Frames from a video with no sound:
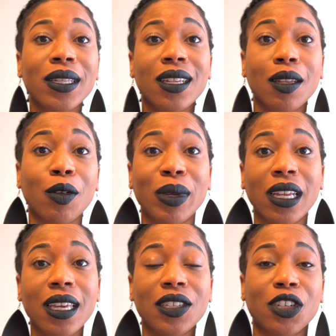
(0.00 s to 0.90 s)
It's a little bit
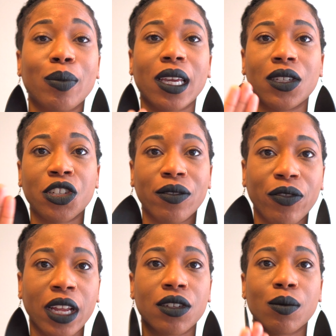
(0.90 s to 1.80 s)
easier because your
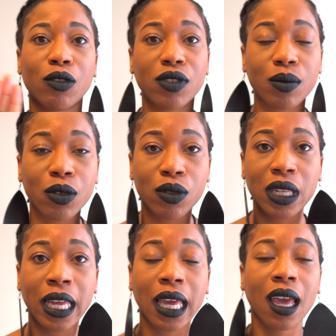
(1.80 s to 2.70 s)
fingers move
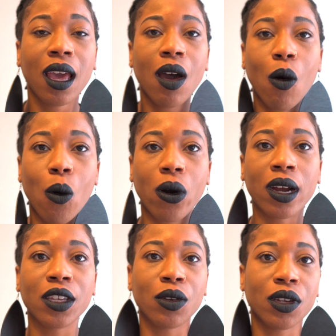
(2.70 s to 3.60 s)
smoothly,
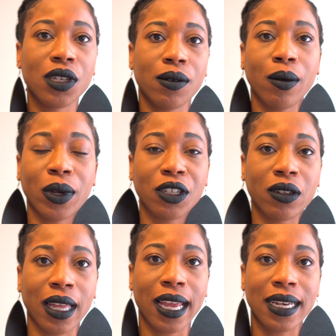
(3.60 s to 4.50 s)
or you can do it when
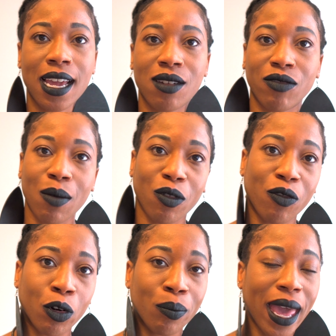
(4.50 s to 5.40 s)
you're laying down right
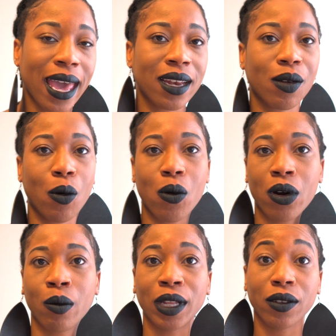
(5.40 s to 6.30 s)
before bed
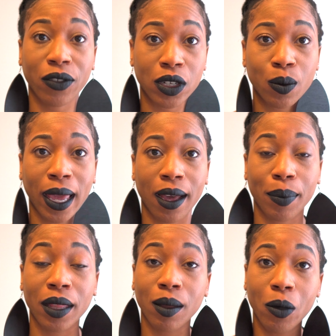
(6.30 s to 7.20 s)
or when you first wake
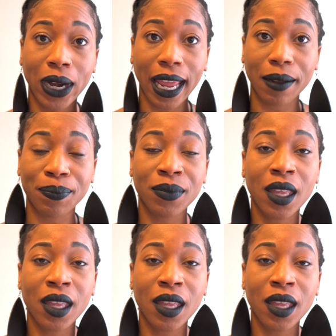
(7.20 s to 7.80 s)
up in the morning.